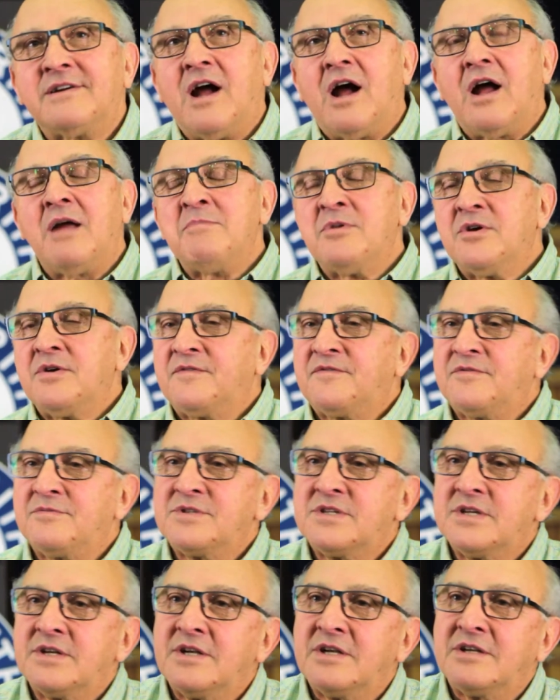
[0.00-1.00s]
I moved from
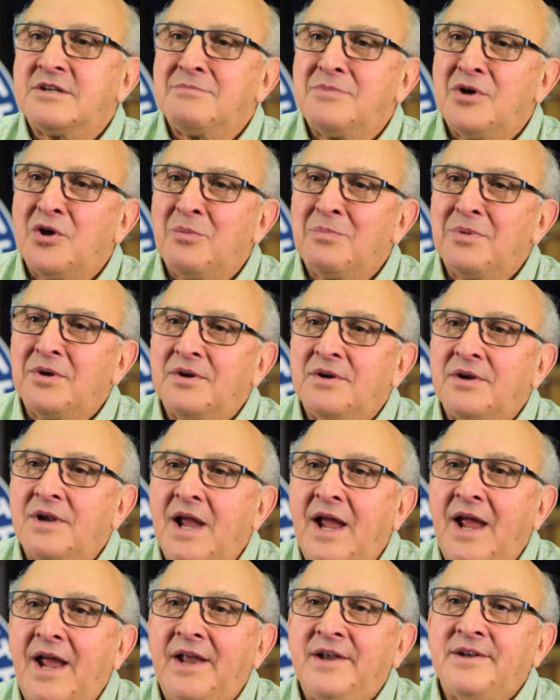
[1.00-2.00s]
Sydney to Melbourne,
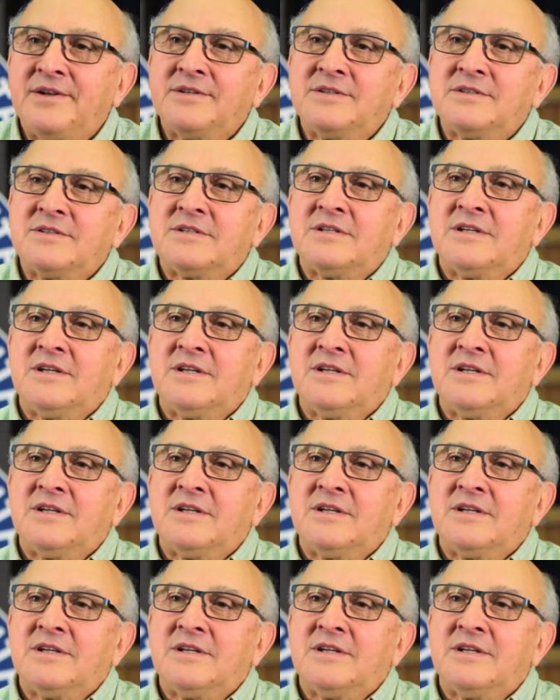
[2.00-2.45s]
and